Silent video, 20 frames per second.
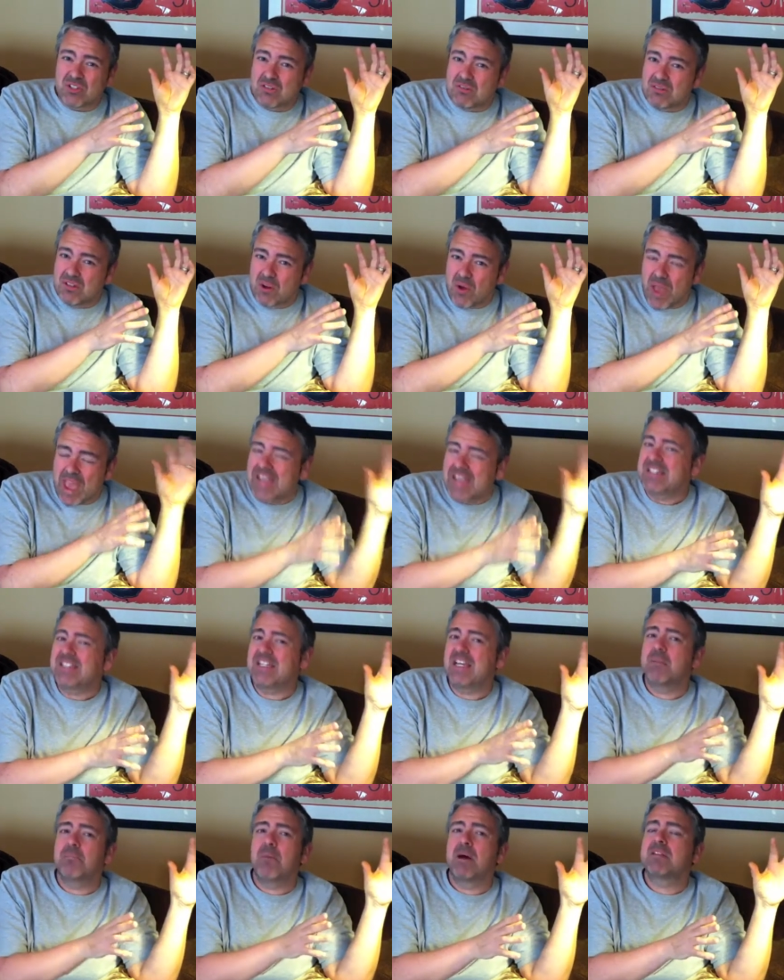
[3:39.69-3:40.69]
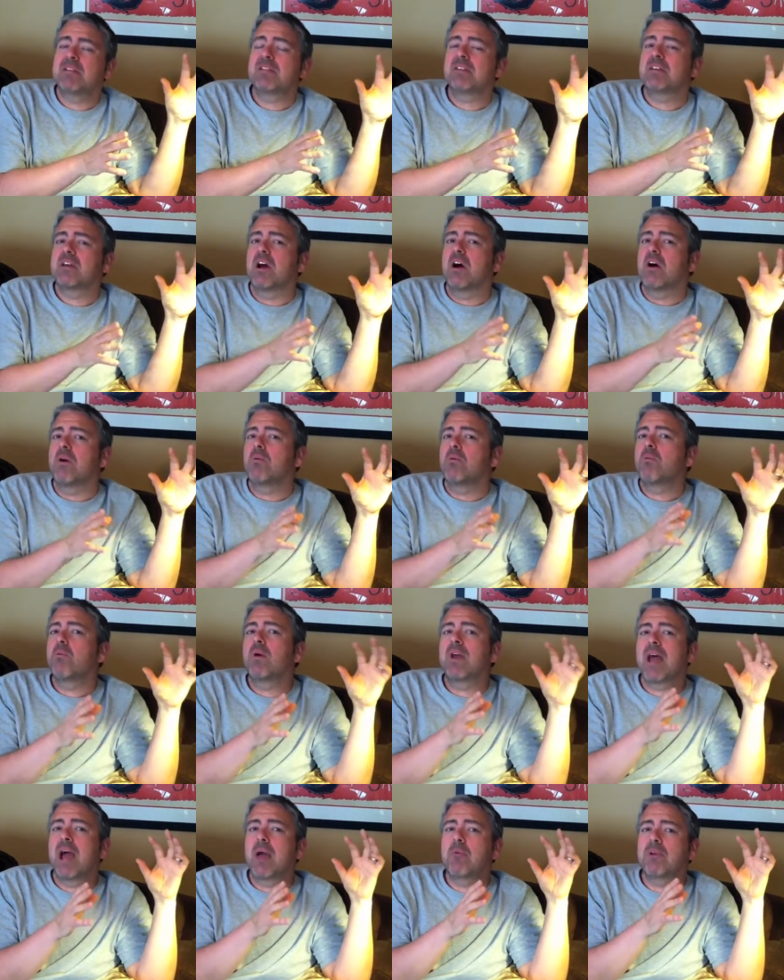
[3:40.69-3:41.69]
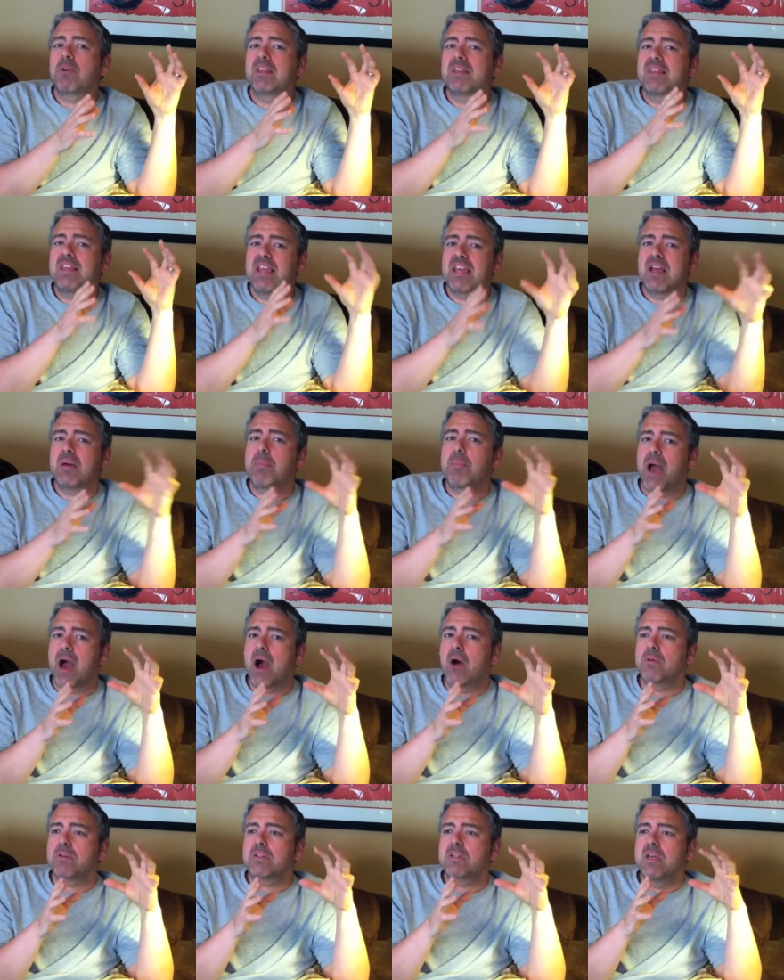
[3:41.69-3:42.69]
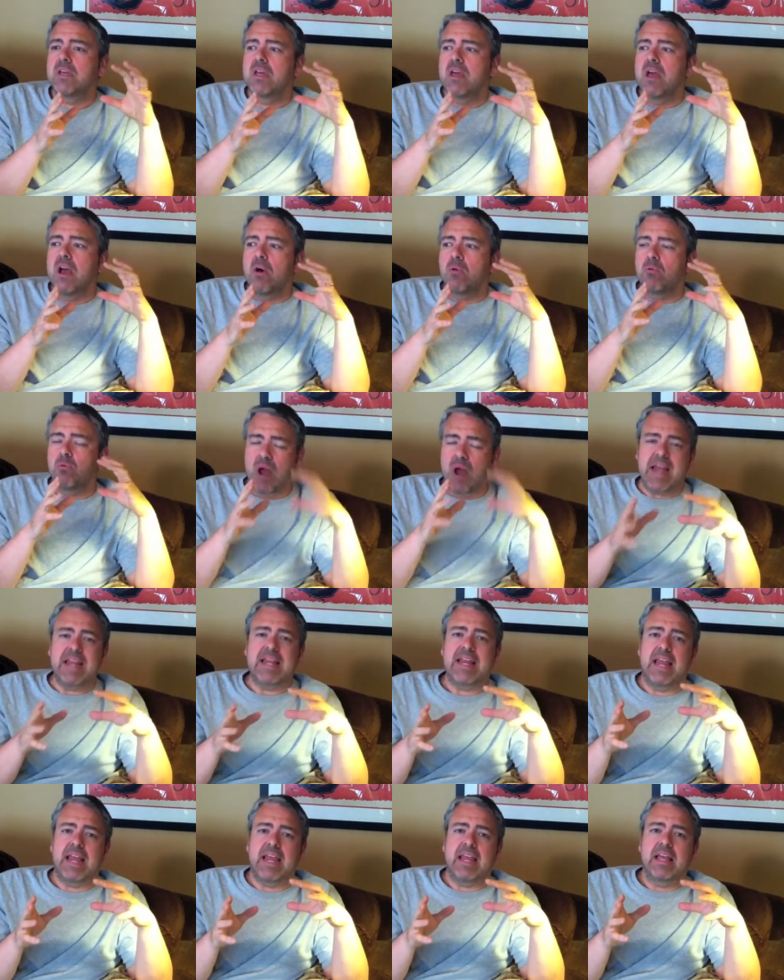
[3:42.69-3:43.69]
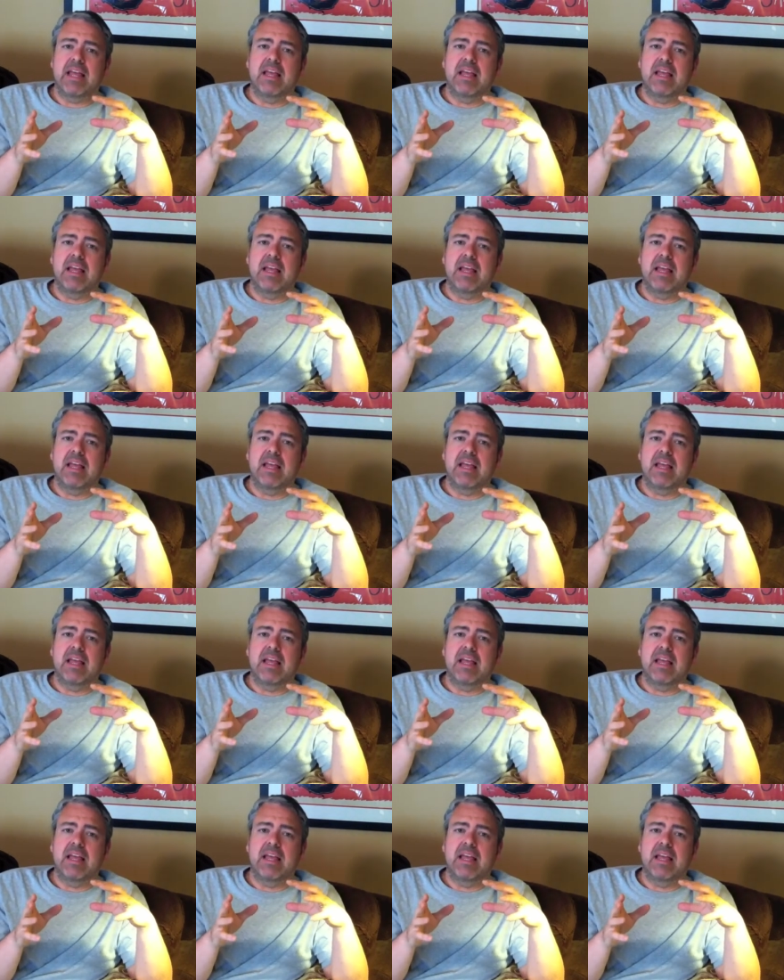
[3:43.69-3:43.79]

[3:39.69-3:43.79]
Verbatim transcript: you know, 18 months ago, when I would think about writing